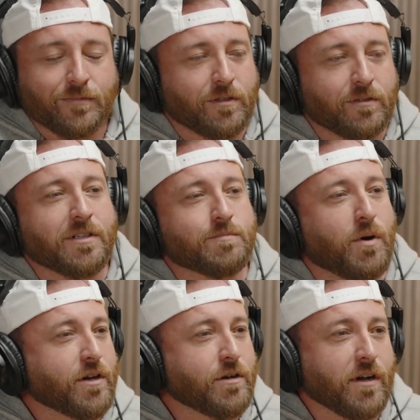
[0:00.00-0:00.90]
let's
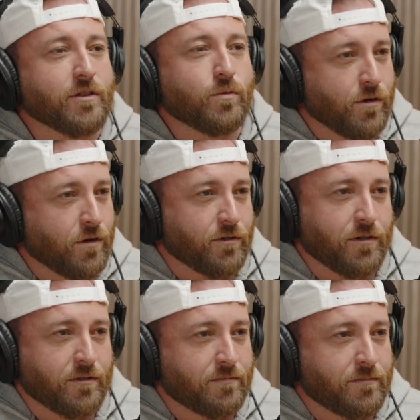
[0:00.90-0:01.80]
party around the
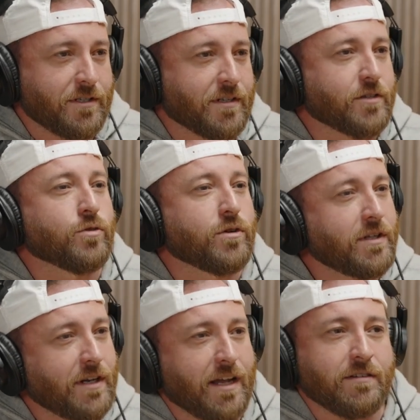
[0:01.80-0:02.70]
world. He's like, join
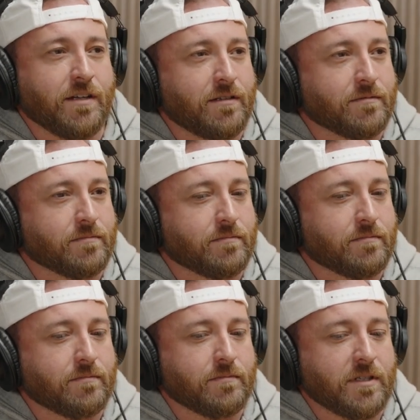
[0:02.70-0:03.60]
the Navy.
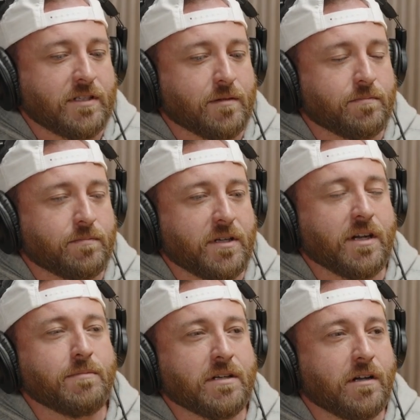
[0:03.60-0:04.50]
He's like,
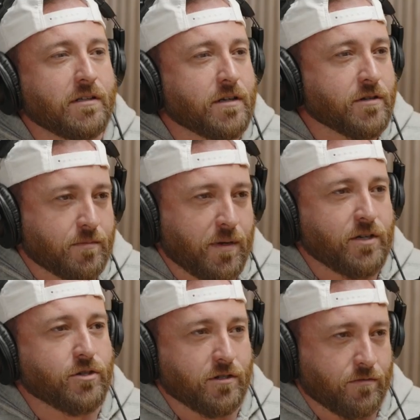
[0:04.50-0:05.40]
become a culinary
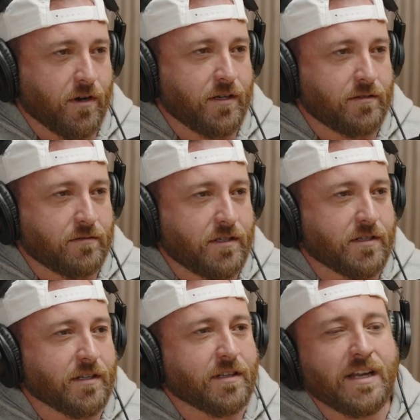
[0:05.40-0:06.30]
specialist, right?
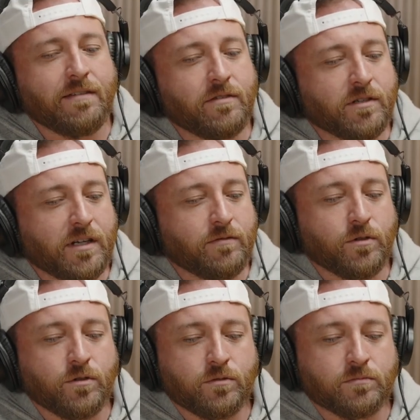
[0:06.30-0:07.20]
He's like, the Navy will give
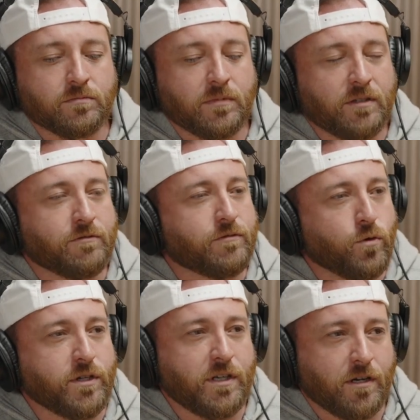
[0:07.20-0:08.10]
you, in
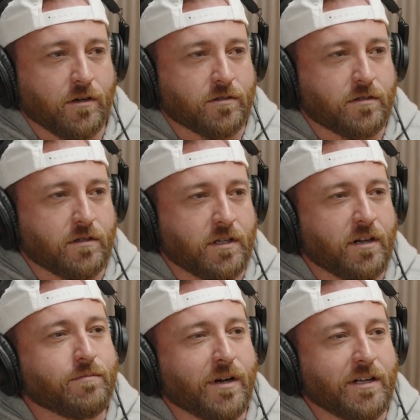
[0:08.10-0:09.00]
4 years,
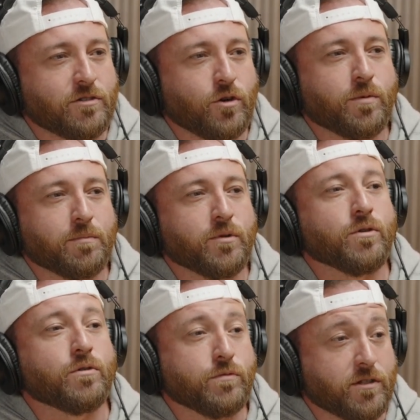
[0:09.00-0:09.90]
enough money to open up
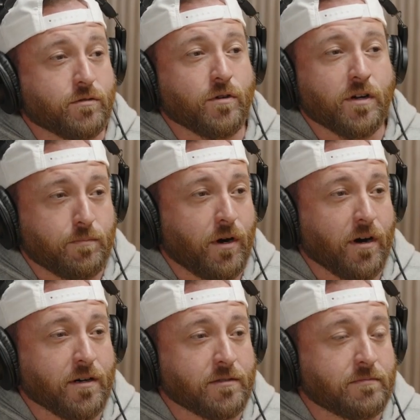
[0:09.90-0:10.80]
your own restaurant and
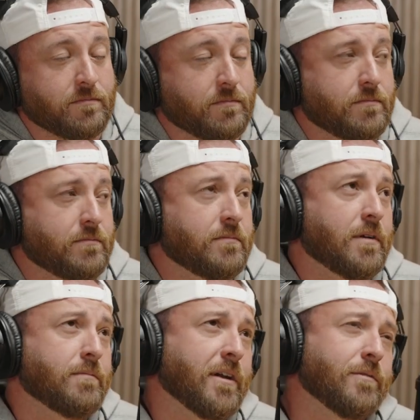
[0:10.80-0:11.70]
bar.
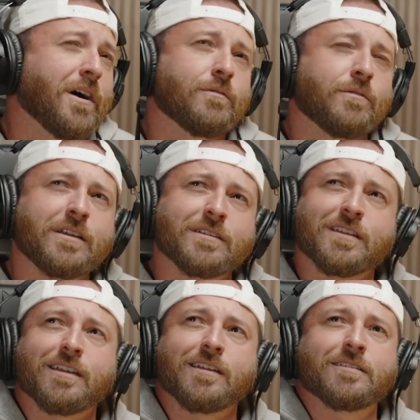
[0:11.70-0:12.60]
I'm like, wow, wait a second.